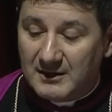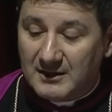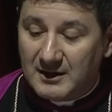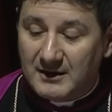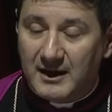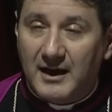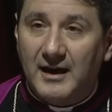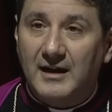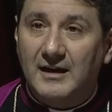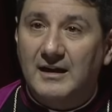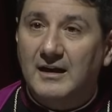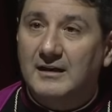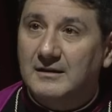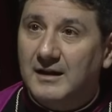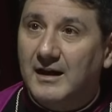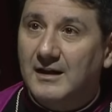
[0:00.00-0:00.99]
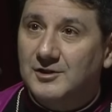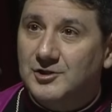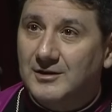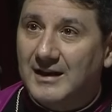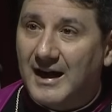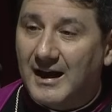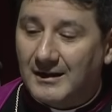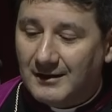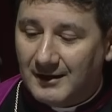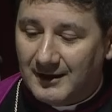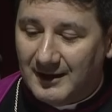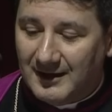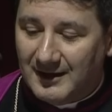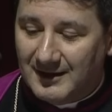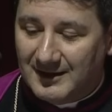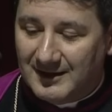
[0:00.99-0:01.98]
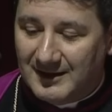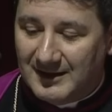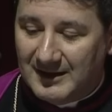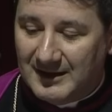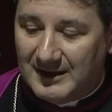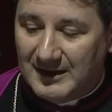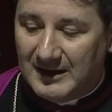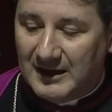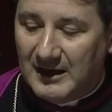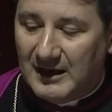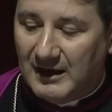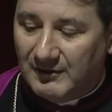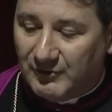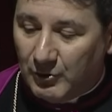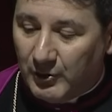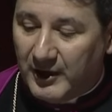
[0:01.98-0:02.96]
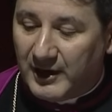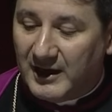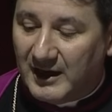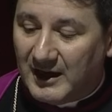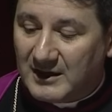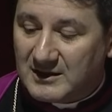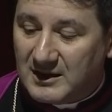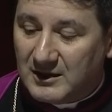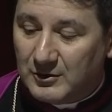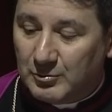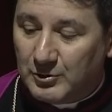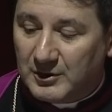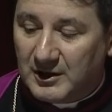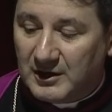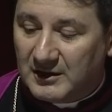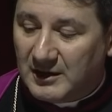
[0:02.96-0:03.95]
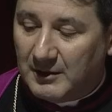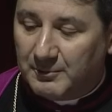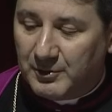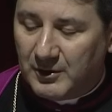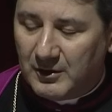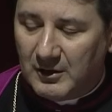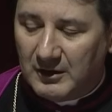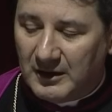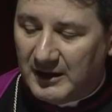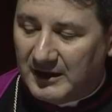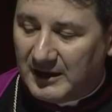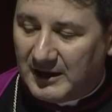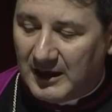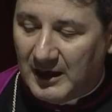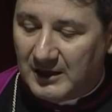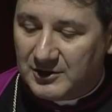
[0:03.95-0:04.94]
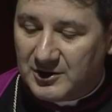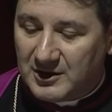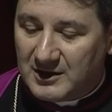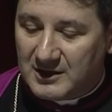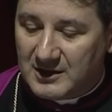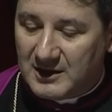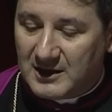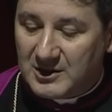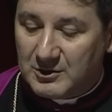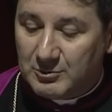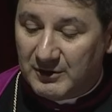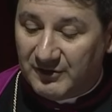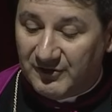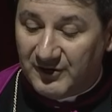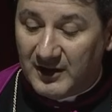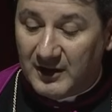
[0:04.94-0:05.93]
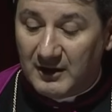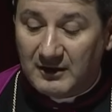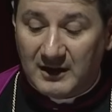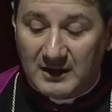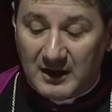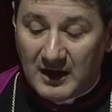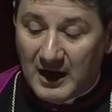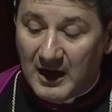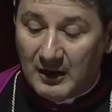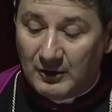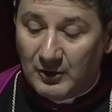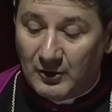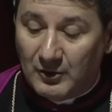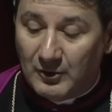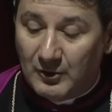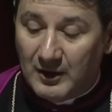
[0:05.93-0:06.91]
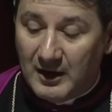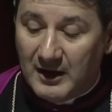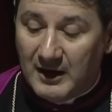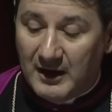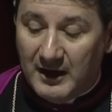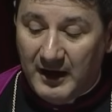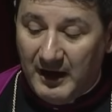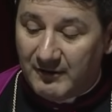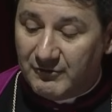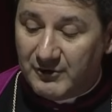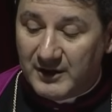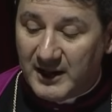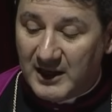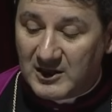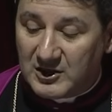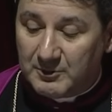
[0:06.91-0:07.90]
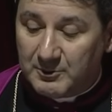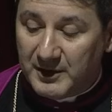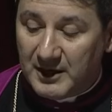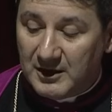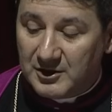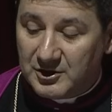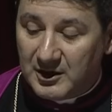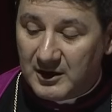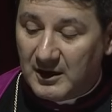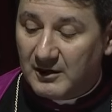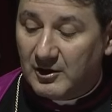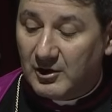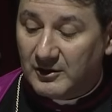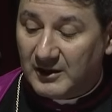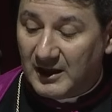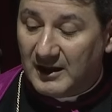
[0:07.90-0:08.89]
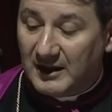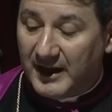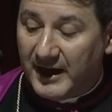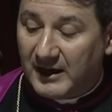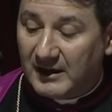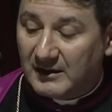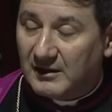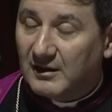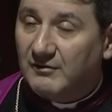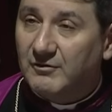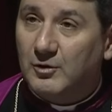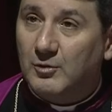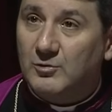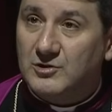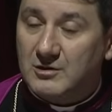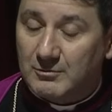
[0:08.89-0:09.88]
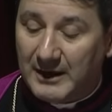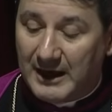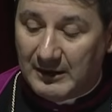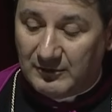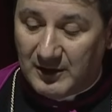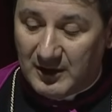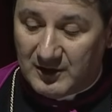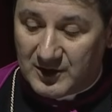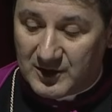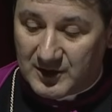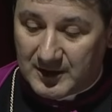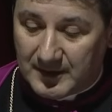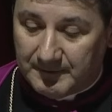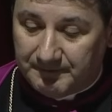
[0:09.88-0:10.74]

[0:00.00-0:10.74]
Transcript: today, intentionality, avoiding, as it were, the typical unconsciousness we feel in hollow, everyday speech and in our neglect of those around us.